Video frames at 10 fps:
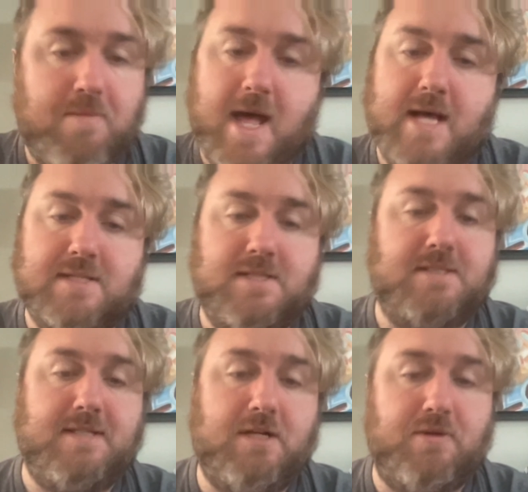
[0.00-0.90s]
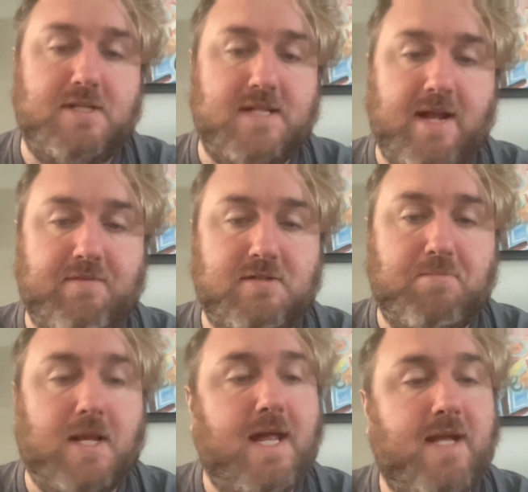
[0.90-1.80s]
past and secrets that have
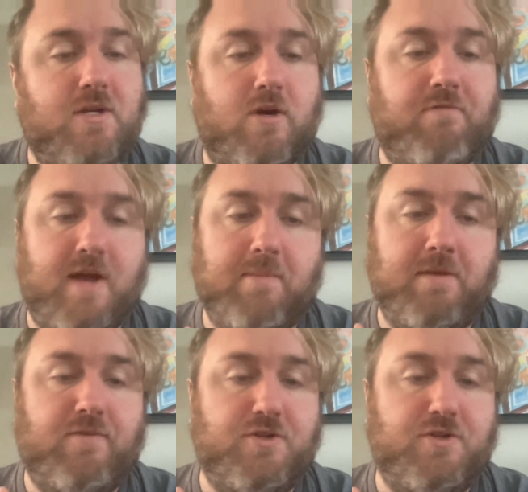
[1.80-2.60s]
plagued her family for